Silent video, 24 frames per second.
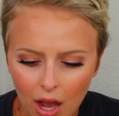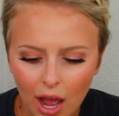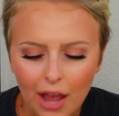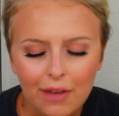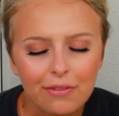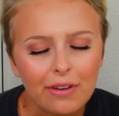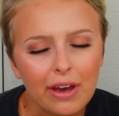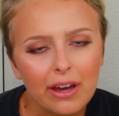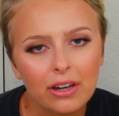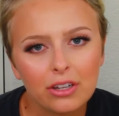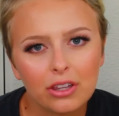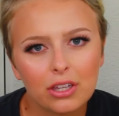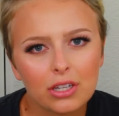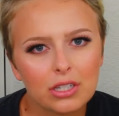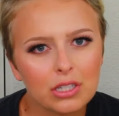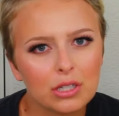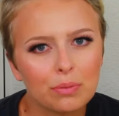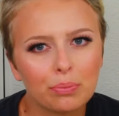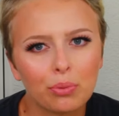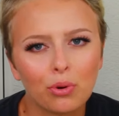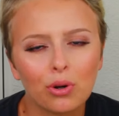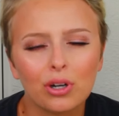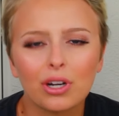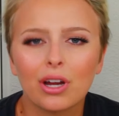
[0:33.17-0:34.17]
I've had the
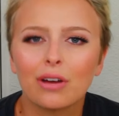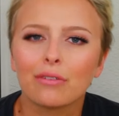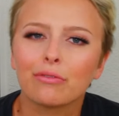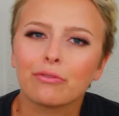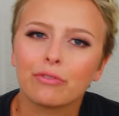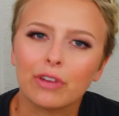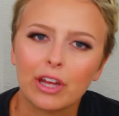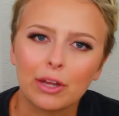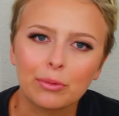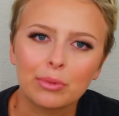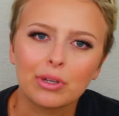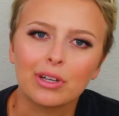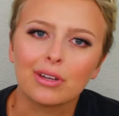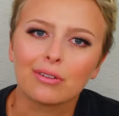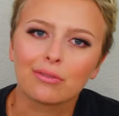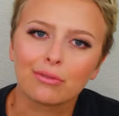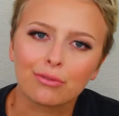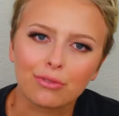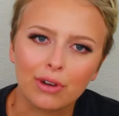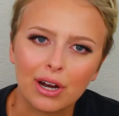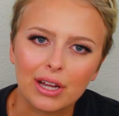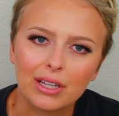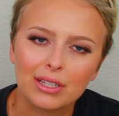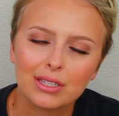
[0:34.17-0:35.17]
support of family and
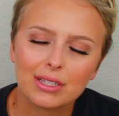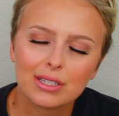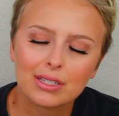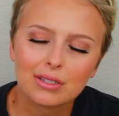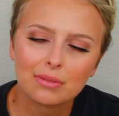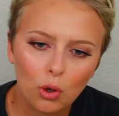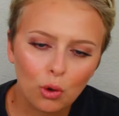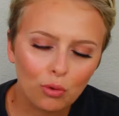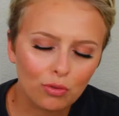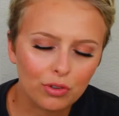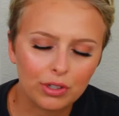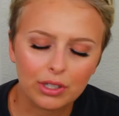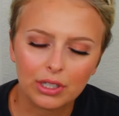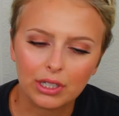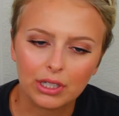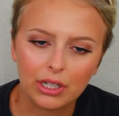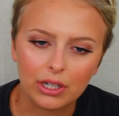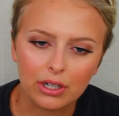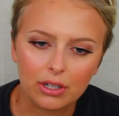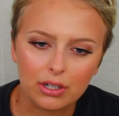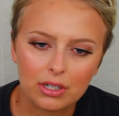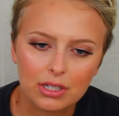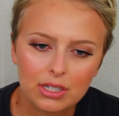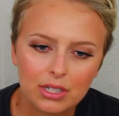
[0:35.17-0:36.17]
friends over the
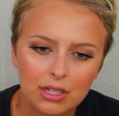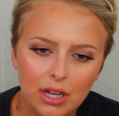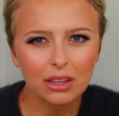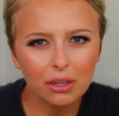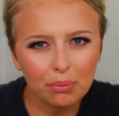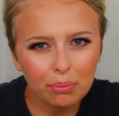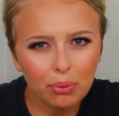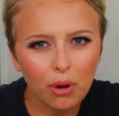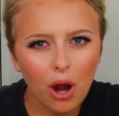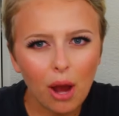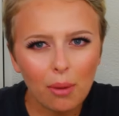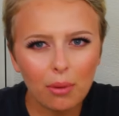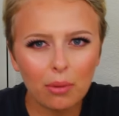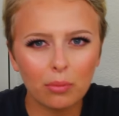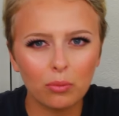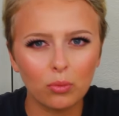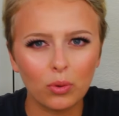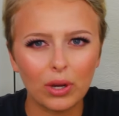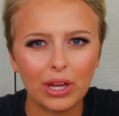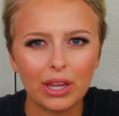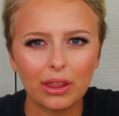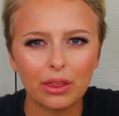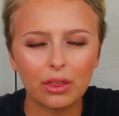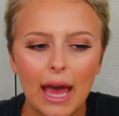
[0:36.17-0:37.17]
years. The
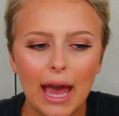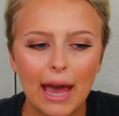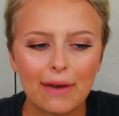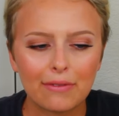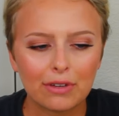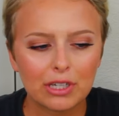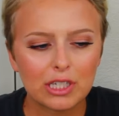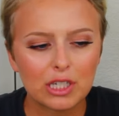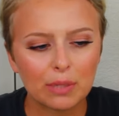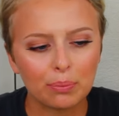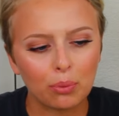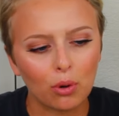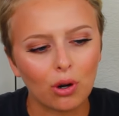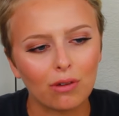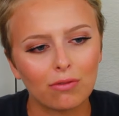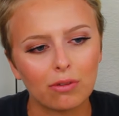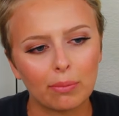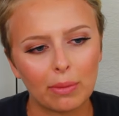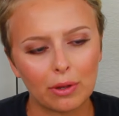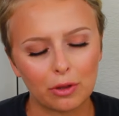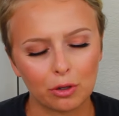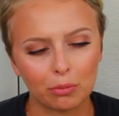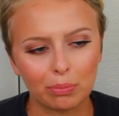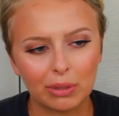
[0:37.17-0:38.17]
problem with having support
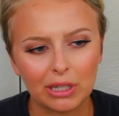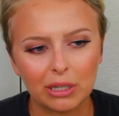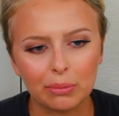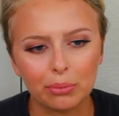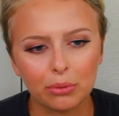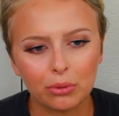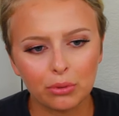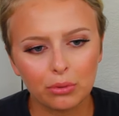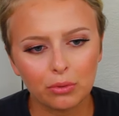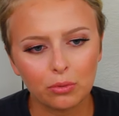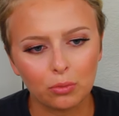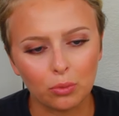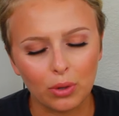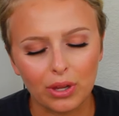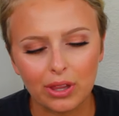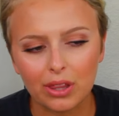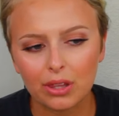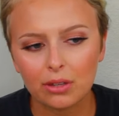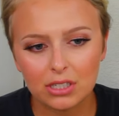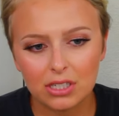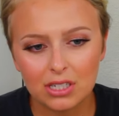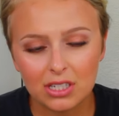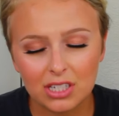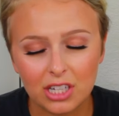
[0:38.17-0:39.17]
from other people
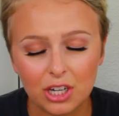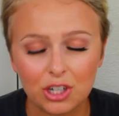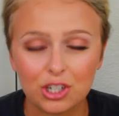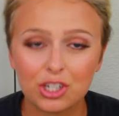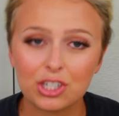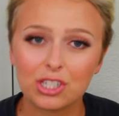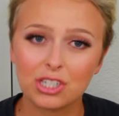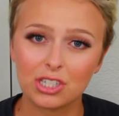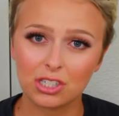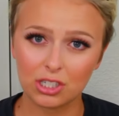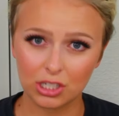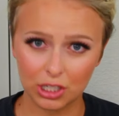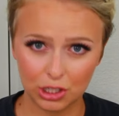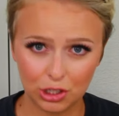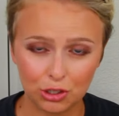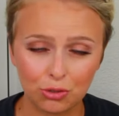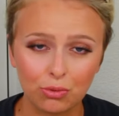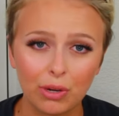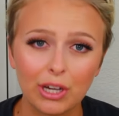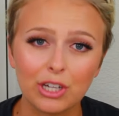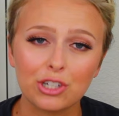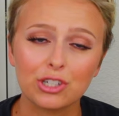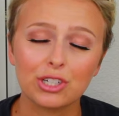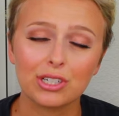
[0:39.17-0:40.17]
with such
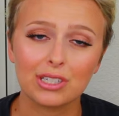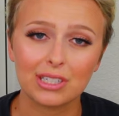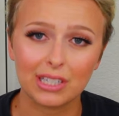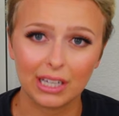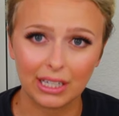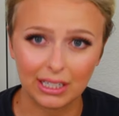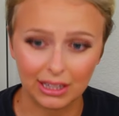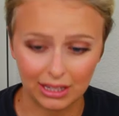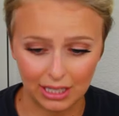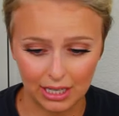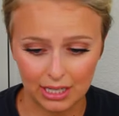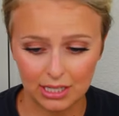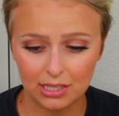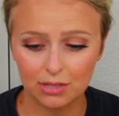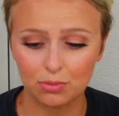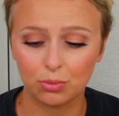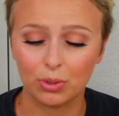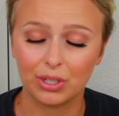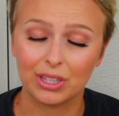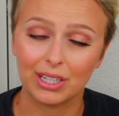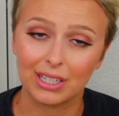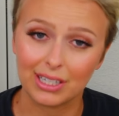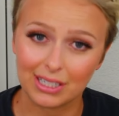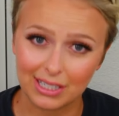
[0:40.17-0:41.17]
situations like this,
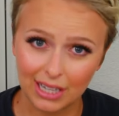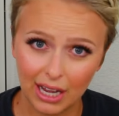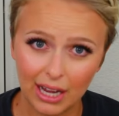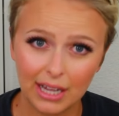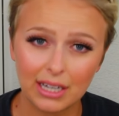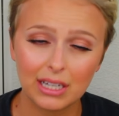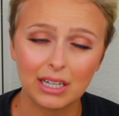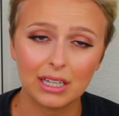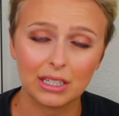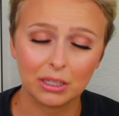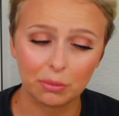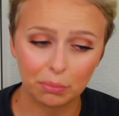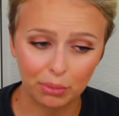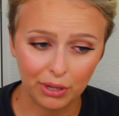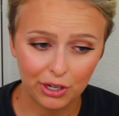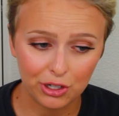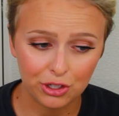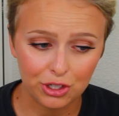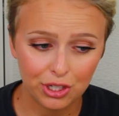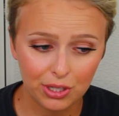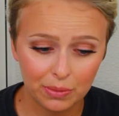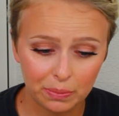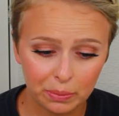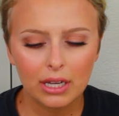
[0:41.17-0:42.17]
with anxiety and
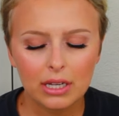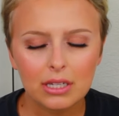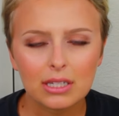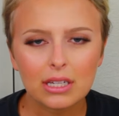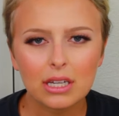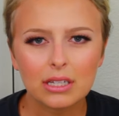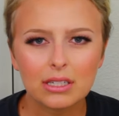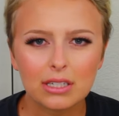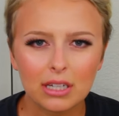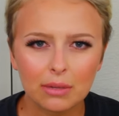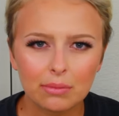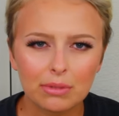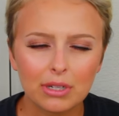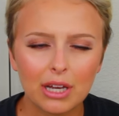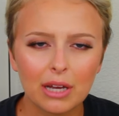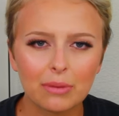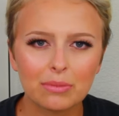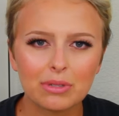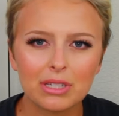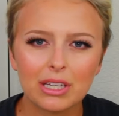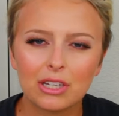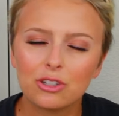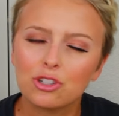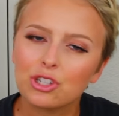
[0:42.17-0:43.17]
depression, is that
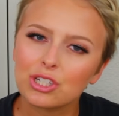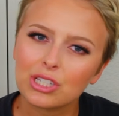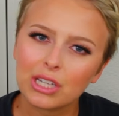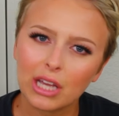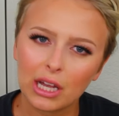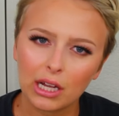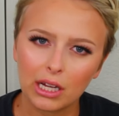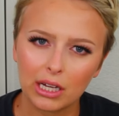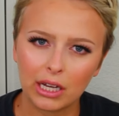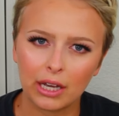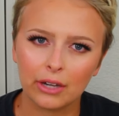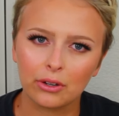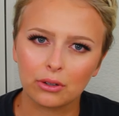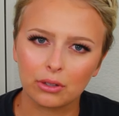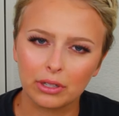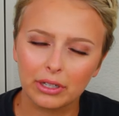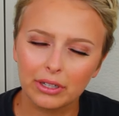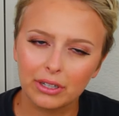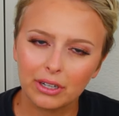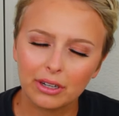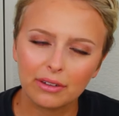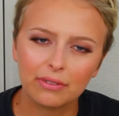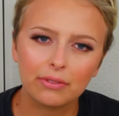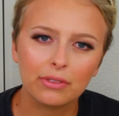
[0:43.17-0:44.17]
sometimes they just can't handle
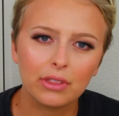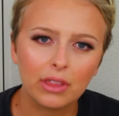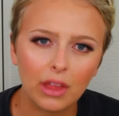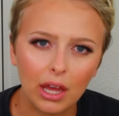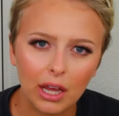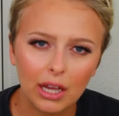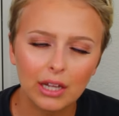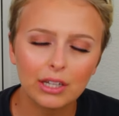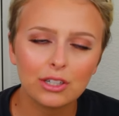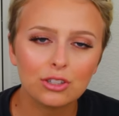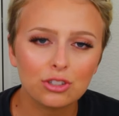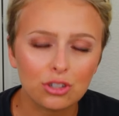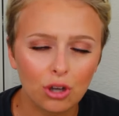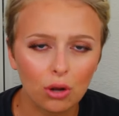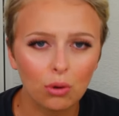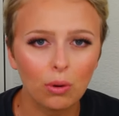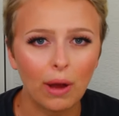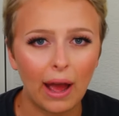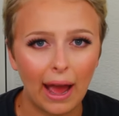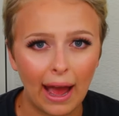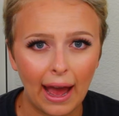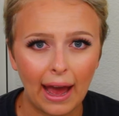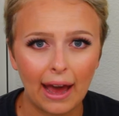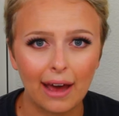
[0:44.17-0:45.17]
it. If they
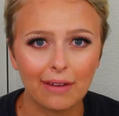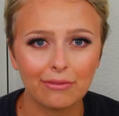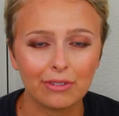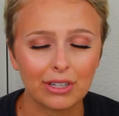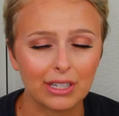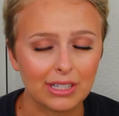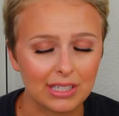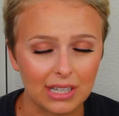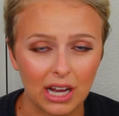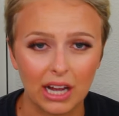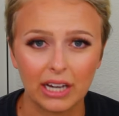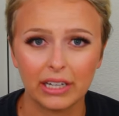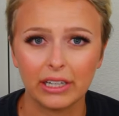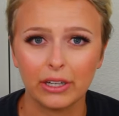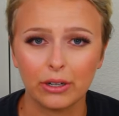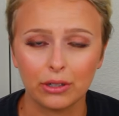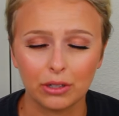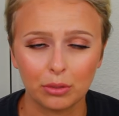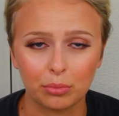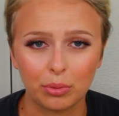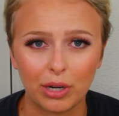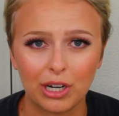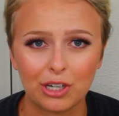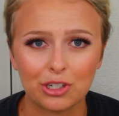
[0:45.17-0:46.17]
don't have anxiety
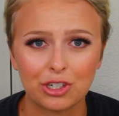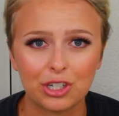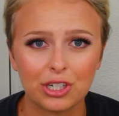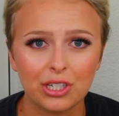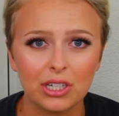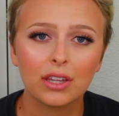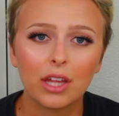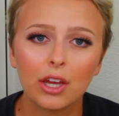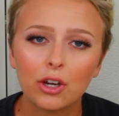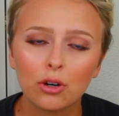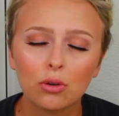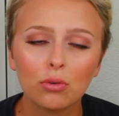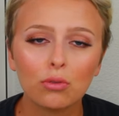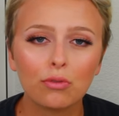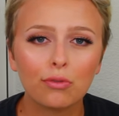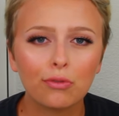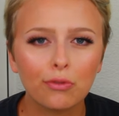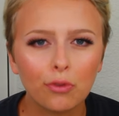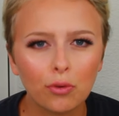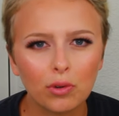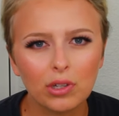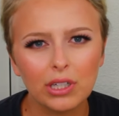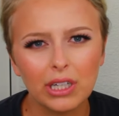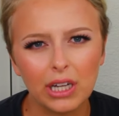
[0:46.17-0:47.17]
or depression, they don't
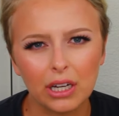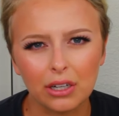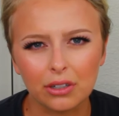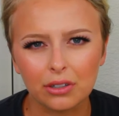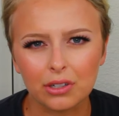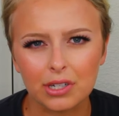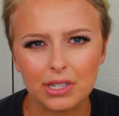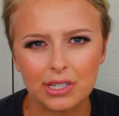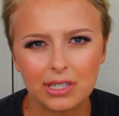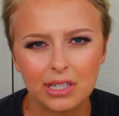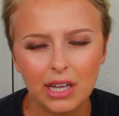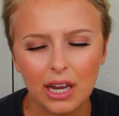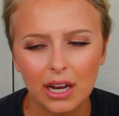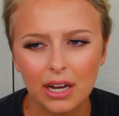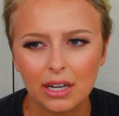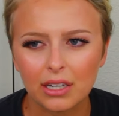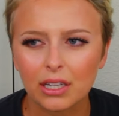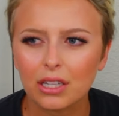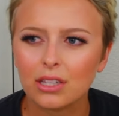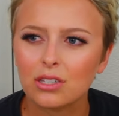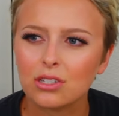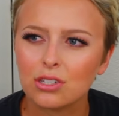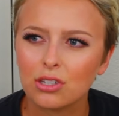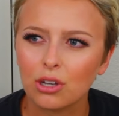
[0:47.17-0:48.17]
fully
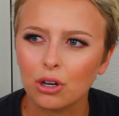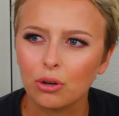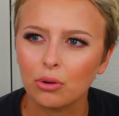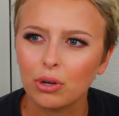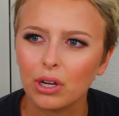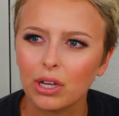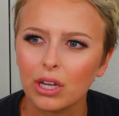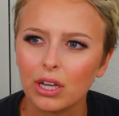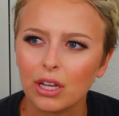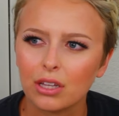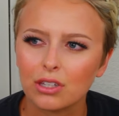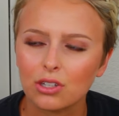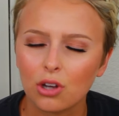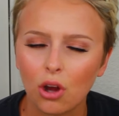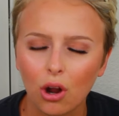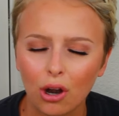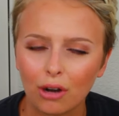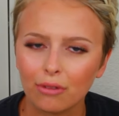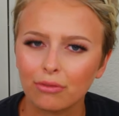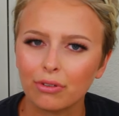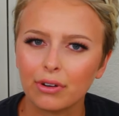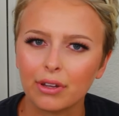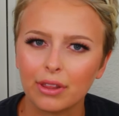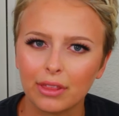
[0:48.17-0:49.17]
understand, and so it's
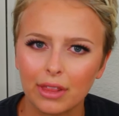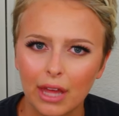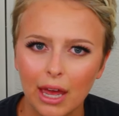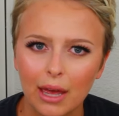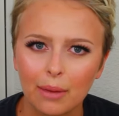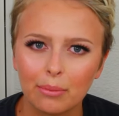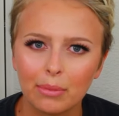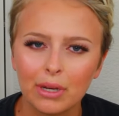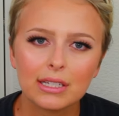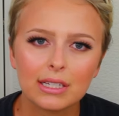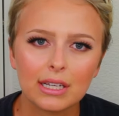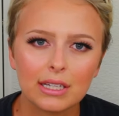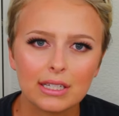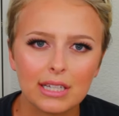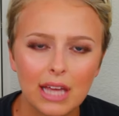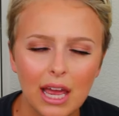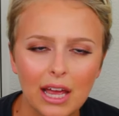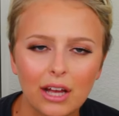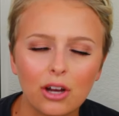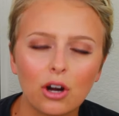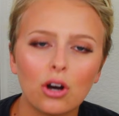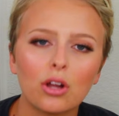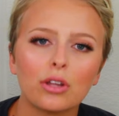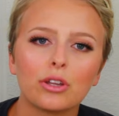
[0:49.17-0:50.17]
hard for them to
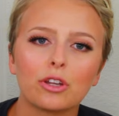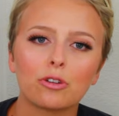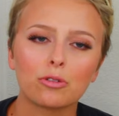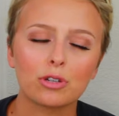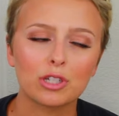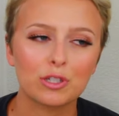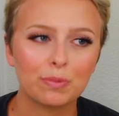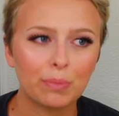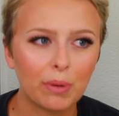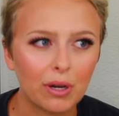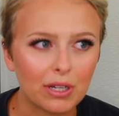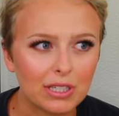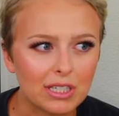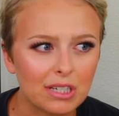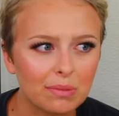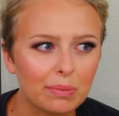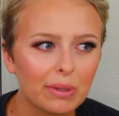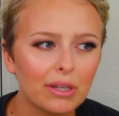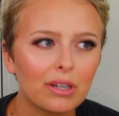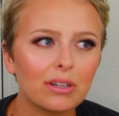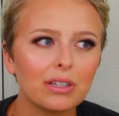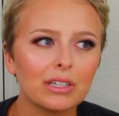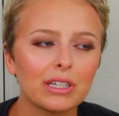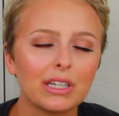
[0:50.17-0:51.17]
take on the
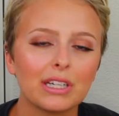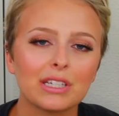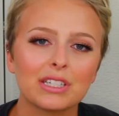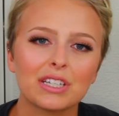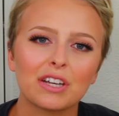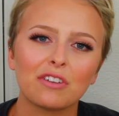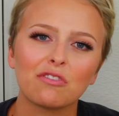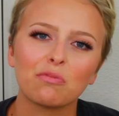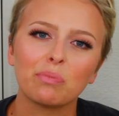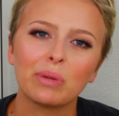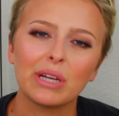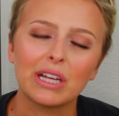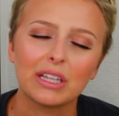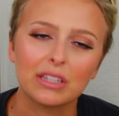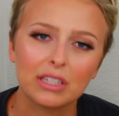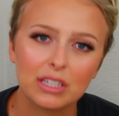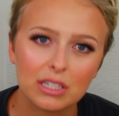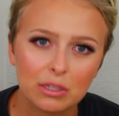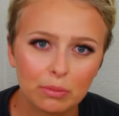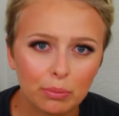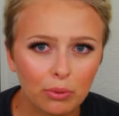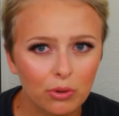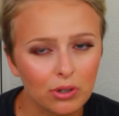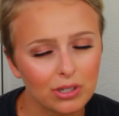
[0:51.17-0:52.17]
responsibilities of being
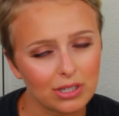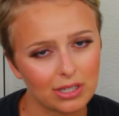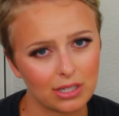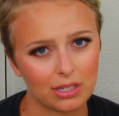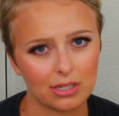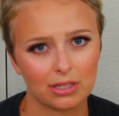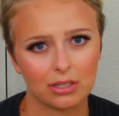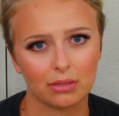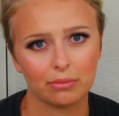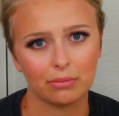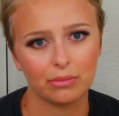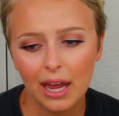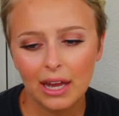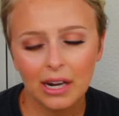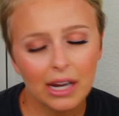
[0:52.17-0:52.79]
the support system.